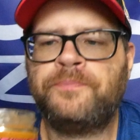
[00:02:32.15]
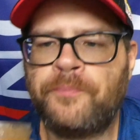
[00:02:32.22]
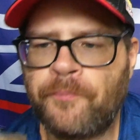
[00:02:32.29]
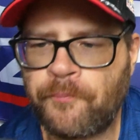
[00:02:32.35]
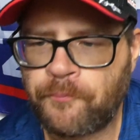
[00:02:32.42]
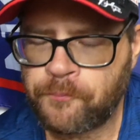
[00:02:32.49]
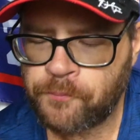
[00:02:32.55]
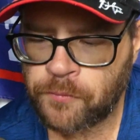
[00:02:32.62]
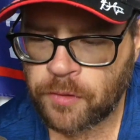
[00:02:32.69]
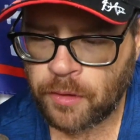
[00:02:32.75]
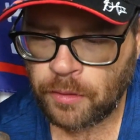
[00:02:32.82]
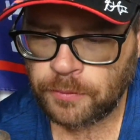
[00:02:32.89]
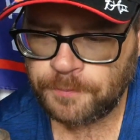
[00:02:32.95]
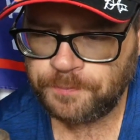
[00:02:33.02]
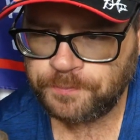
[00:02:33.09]

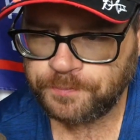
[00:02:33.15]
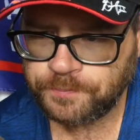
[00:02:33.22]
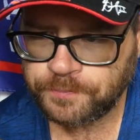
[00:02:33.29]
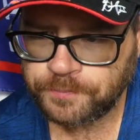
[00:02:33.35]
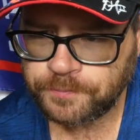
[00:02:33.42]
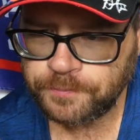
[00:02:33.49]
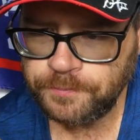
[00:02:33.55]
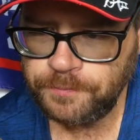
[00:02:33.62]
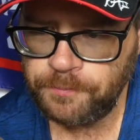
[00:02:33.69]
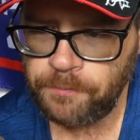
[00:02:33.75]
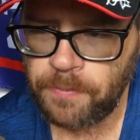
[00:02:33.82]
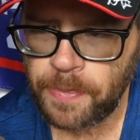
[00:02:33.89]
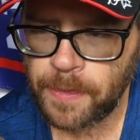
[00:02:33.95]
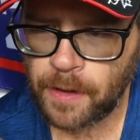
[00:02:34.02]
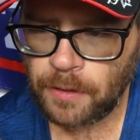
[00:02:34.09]

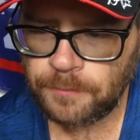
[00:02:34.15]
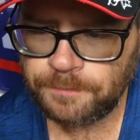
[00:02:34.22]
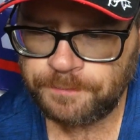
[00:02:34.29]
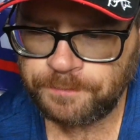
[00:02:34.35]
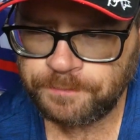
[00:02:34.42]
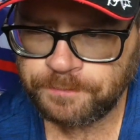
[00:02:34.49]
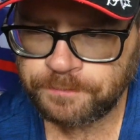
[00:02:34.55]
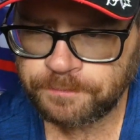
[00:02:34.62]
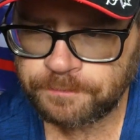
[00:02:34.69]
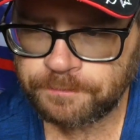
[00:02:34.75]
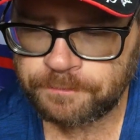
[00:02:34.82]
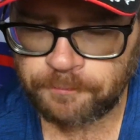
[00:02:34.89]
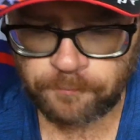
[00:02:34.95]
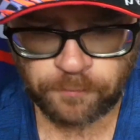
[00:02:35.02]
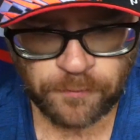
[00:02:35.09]

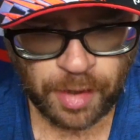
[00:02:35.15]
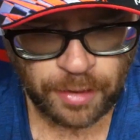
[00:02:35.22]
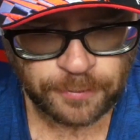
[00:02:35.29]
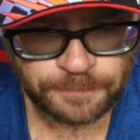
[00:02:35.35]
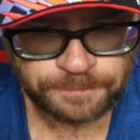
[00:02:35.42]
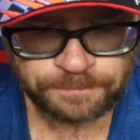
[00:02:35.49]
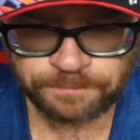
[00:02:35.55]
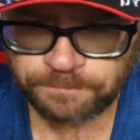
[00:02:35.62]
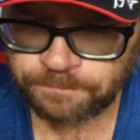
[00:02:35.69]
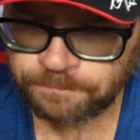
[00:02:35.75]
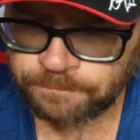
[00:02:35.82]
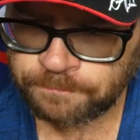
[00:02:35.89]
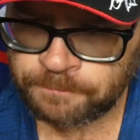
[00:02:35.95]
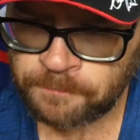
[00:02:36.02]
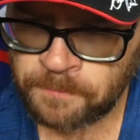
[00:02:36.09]

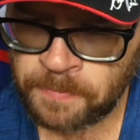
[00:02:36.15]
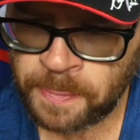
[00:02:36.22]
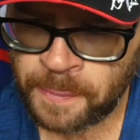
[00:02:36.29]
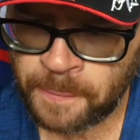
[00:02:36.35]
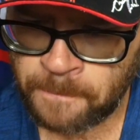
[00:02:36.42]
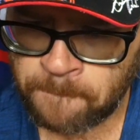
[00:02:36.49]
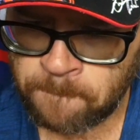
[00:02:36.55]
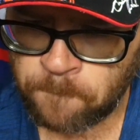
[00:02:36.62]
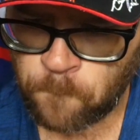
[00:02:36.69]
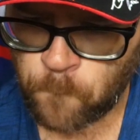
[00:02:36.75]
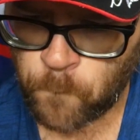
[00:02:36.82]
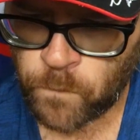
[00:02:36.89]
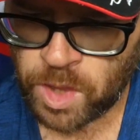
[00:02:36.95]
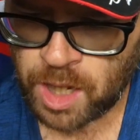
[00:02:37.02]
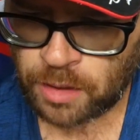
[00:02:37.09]

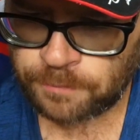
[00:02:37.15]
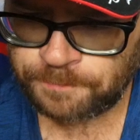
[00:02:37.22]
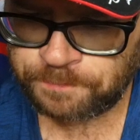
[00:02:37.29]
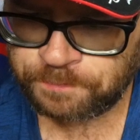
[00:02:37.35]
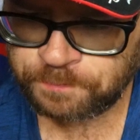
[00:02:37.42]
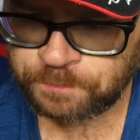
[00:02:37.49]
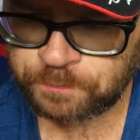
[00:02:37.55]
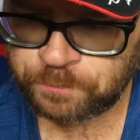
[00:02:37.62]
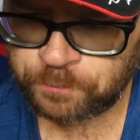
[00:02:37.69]
[no speech]